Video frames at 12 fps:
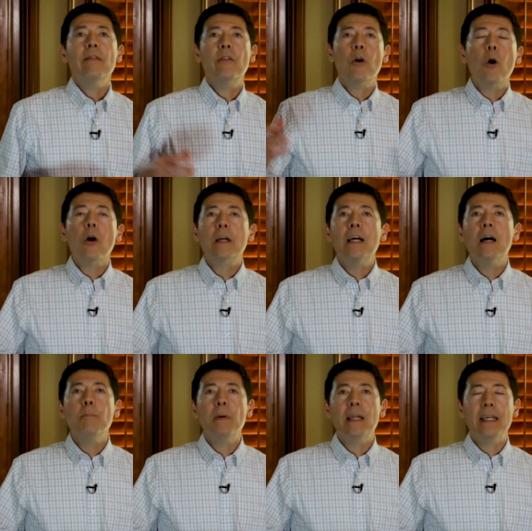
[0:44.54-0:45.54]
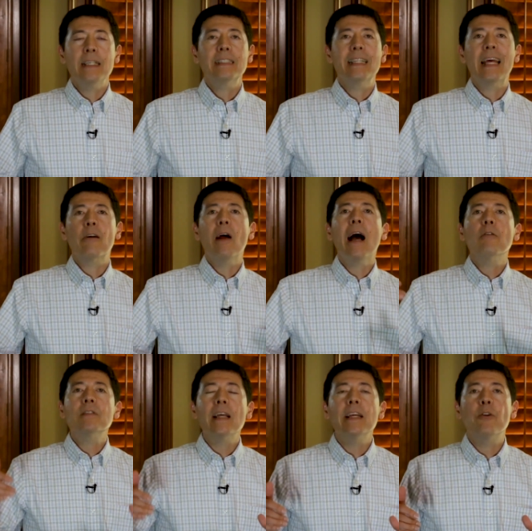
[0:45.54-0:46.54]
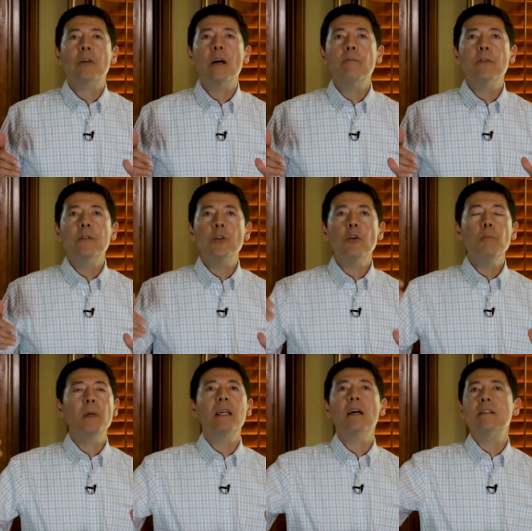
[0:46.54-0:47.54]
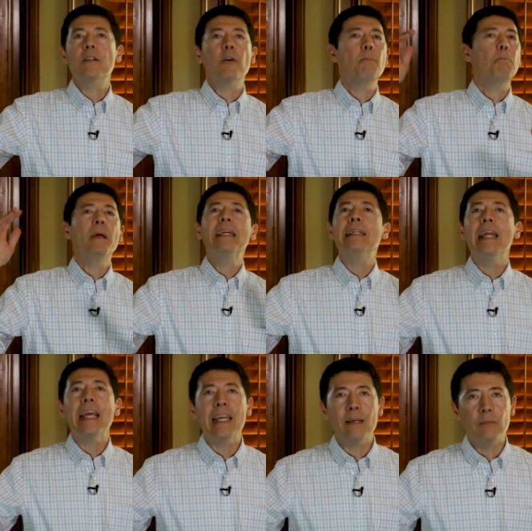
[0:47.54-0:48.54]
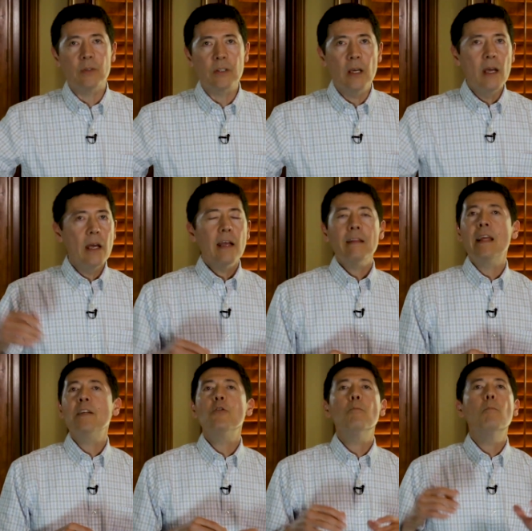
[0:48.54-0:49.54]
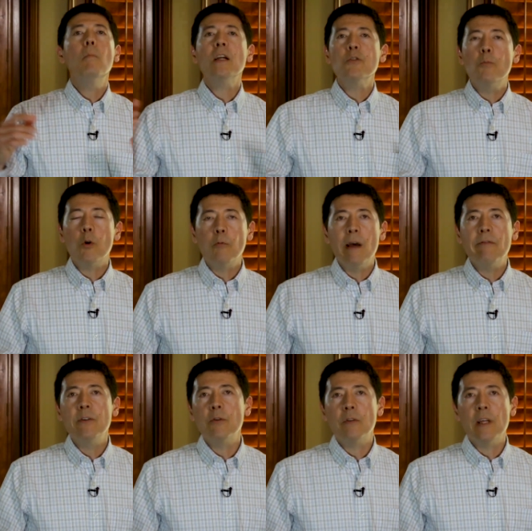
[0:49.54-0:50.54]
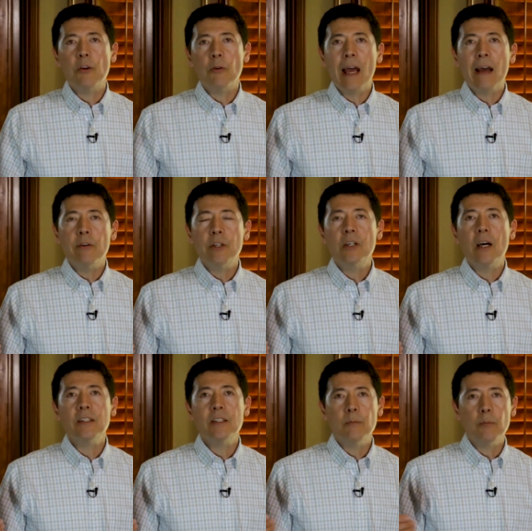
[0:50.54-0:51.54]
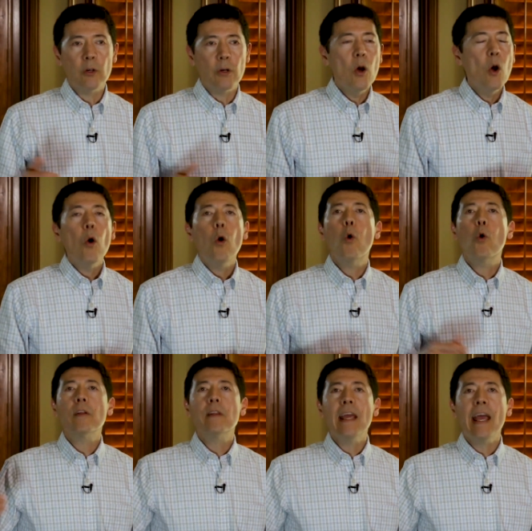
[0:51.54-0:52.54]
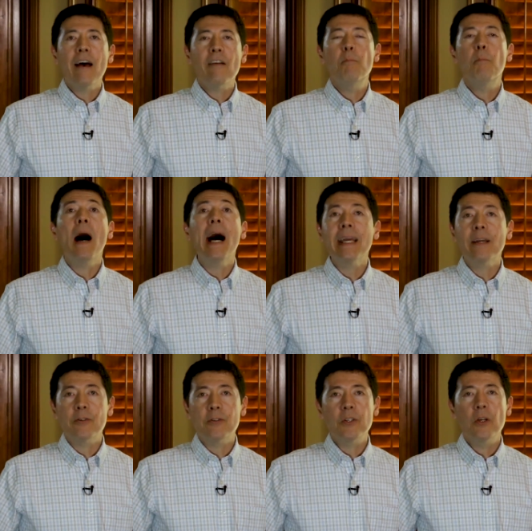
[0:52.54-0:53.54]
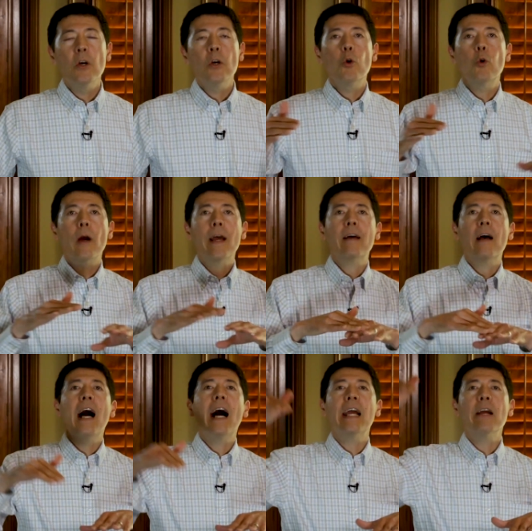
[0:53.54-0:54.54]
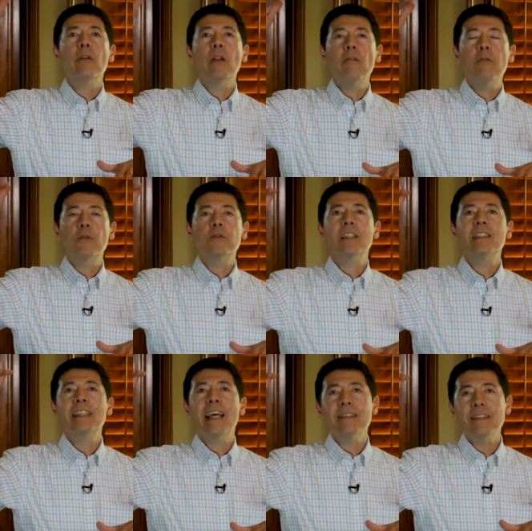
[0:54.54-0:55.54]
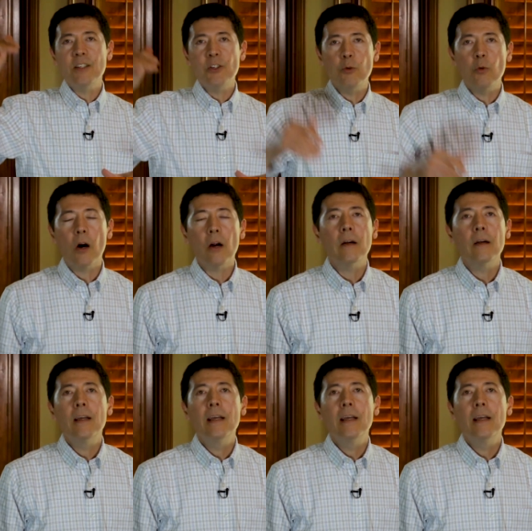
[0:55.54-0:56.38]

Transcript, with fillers: There are companies that are outside your comfort zone because they're big names. They do much more revenue than your average customer, or they have buyers who are at a higher level of success than you are.